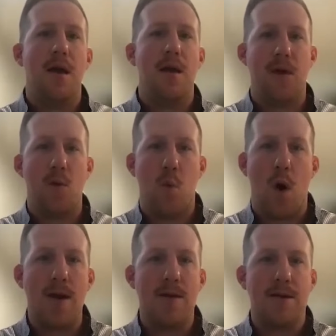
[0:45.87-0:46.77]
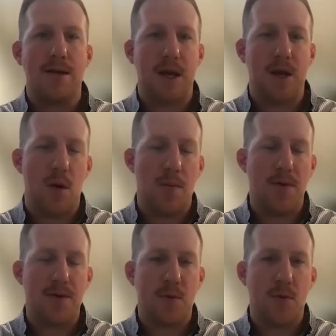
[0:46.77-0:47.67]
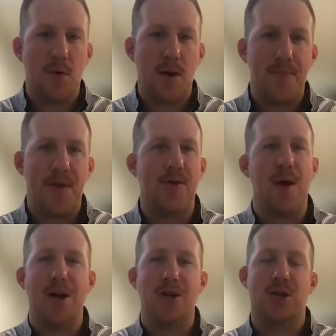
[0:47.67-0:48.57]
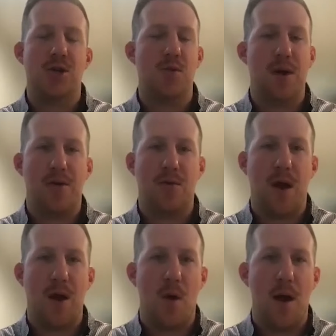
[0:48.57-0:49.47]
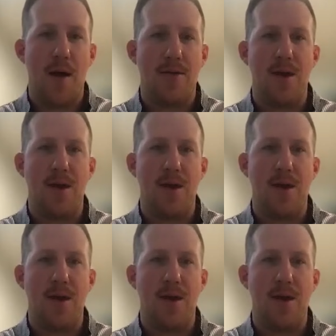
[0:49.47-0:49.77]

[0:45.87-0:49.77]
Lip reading: if they want to set you up with this program, that they're actually doing it the right way,